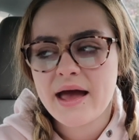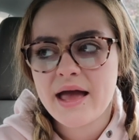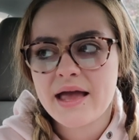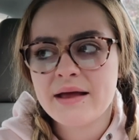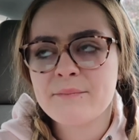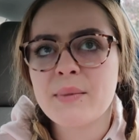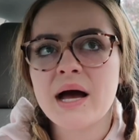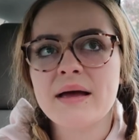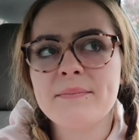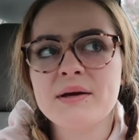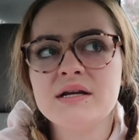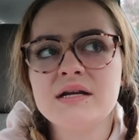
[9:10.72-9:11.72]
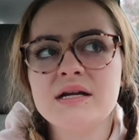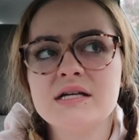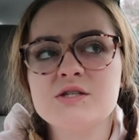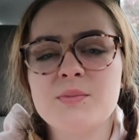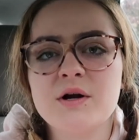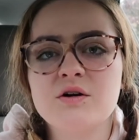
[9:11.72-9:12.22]
in my opinion,
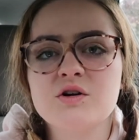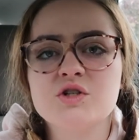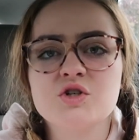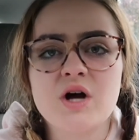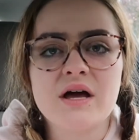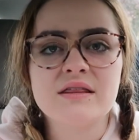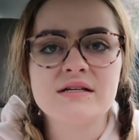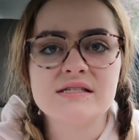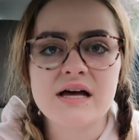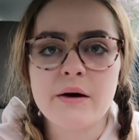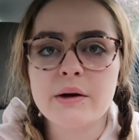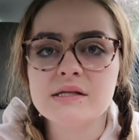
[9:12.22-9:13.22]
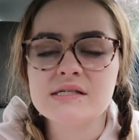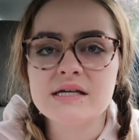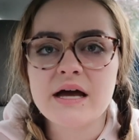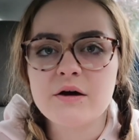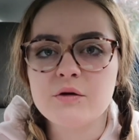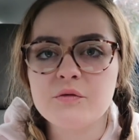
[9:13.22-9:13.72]
it's better to try things out and see
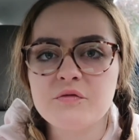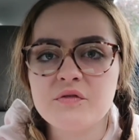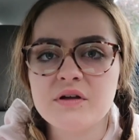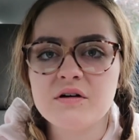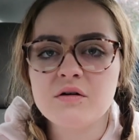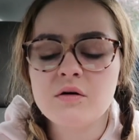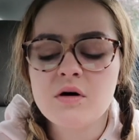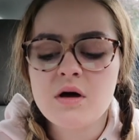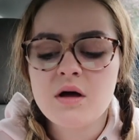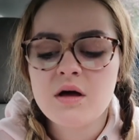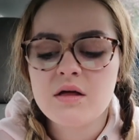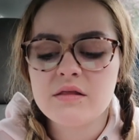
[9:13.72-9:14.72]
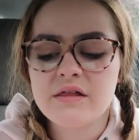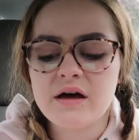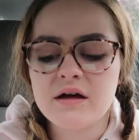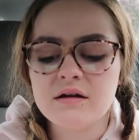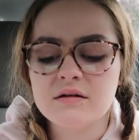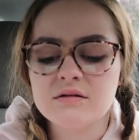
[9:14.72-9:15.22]
how you feel
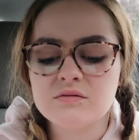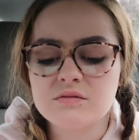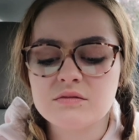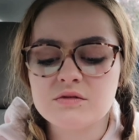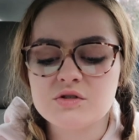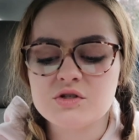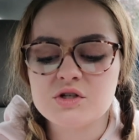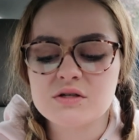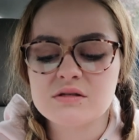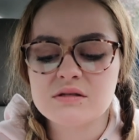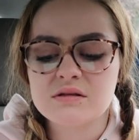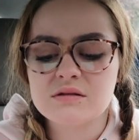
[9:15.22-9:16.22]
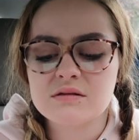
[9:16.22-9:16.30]
than just